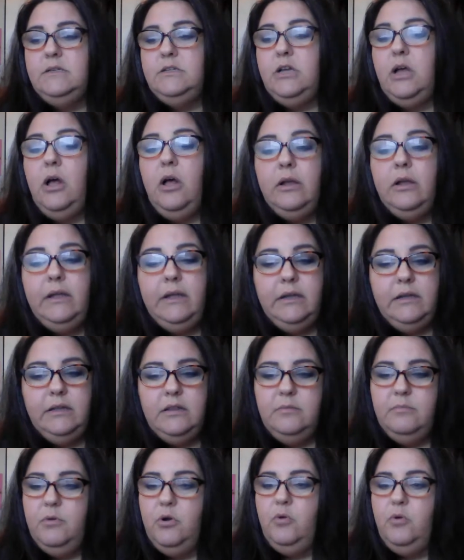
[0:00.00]
talking
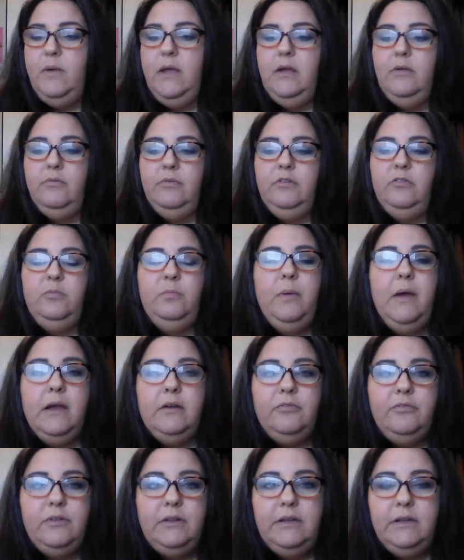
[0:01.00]
in the moment,
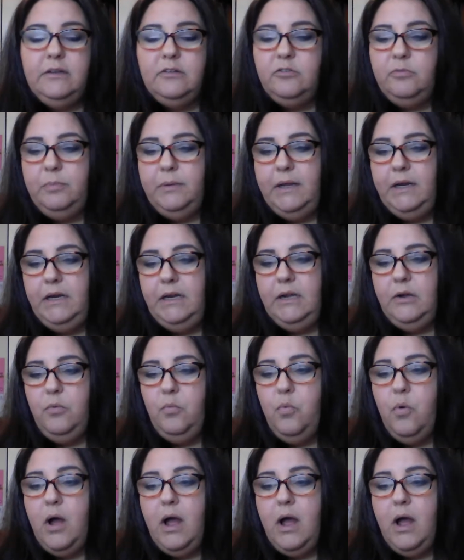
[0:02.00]
respectfully explaining